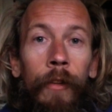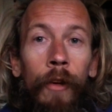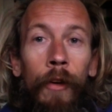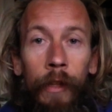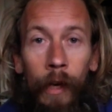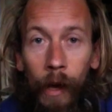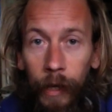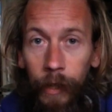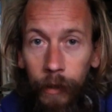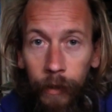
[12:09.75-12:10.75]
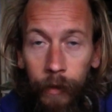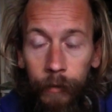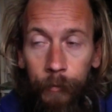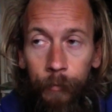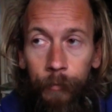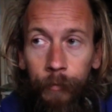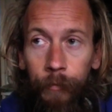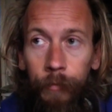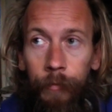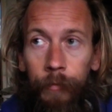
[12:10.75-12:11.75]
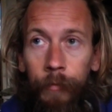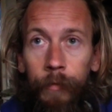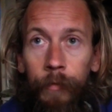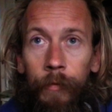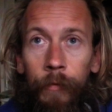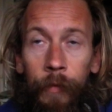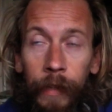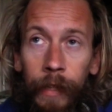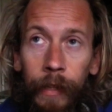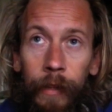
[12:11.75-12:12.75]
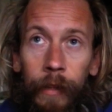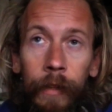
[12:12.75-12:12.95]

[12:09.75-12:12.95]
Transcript: godlike feeling.